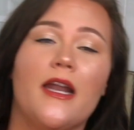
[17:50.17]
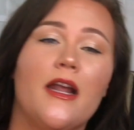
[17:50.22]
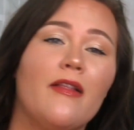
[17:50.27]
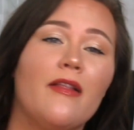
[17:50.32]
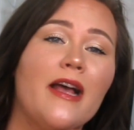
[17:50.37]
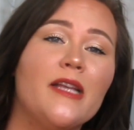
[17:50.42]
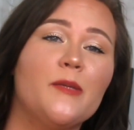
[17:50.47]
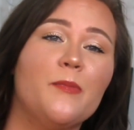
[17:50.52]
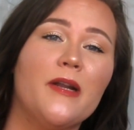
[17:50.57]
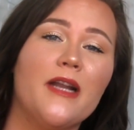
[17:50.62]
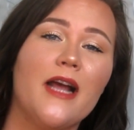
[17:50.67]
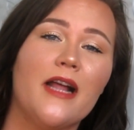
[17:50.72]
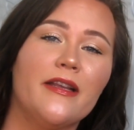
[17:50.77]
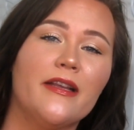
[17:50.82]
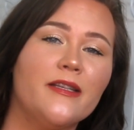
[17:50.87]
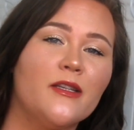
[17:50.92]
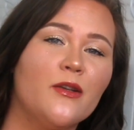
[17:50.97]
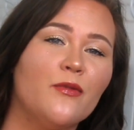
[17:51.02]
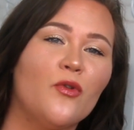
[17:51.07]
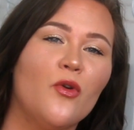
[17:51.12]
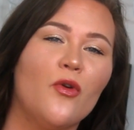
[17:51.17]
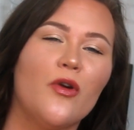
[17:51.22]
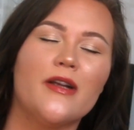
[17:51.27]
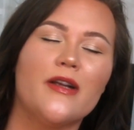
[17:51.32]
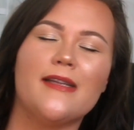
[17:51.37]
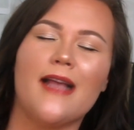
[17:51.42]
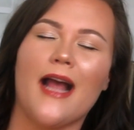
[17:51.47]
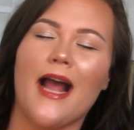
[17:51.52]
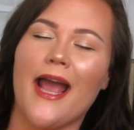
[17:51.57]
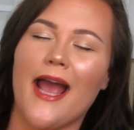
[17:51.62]
Now, last but not least, of
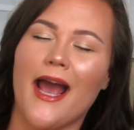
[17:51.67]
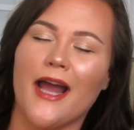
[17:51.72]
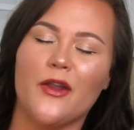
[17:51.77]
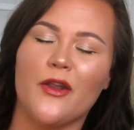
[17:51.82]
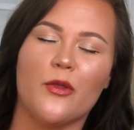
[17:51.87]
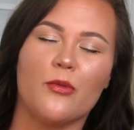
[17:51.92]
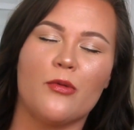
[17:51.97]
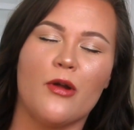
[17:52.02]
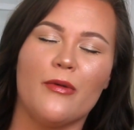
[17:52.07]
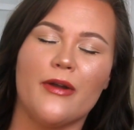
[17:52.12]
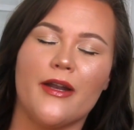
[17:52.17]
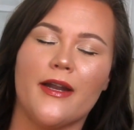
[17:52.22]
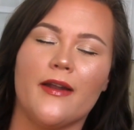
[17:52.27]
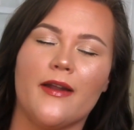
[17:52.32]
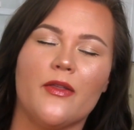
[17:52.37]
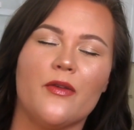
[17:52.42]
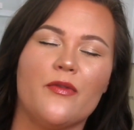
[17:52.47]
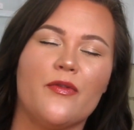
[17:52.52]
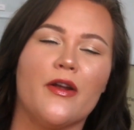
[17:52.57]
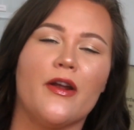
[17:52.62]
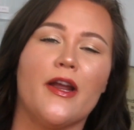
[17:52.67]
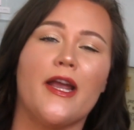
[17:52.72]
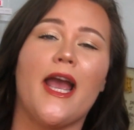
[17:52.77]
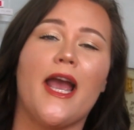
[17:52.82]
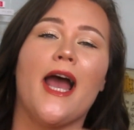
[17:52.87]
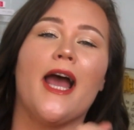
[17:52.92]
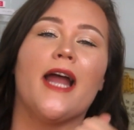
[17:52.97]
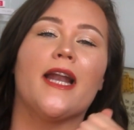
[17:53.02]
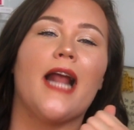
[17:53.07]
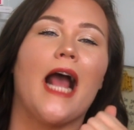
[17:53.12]
course, I had to throw it in at the very
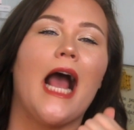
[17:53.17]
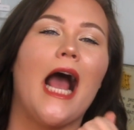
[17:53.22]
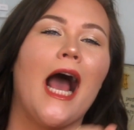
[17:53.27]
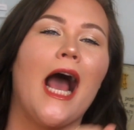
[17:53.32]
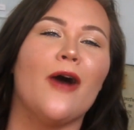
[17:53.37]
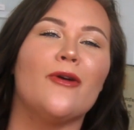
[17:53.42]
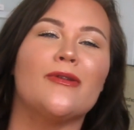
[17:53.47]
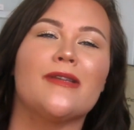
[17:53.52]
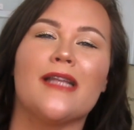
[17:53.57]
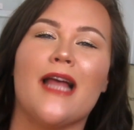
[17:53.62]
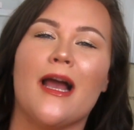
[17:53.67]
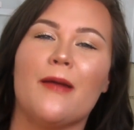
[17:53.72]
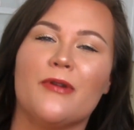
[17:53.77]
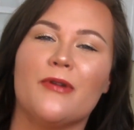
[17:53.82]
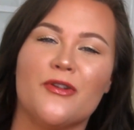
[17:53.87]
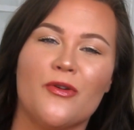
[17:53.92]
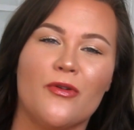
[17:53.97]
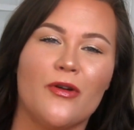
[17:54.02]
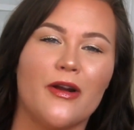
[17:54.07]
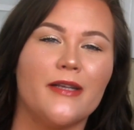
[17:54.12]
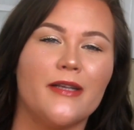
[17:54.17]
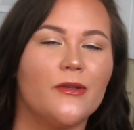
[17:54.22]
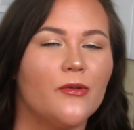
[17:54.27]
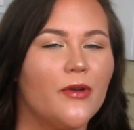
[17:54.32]
end Haus Laboratories,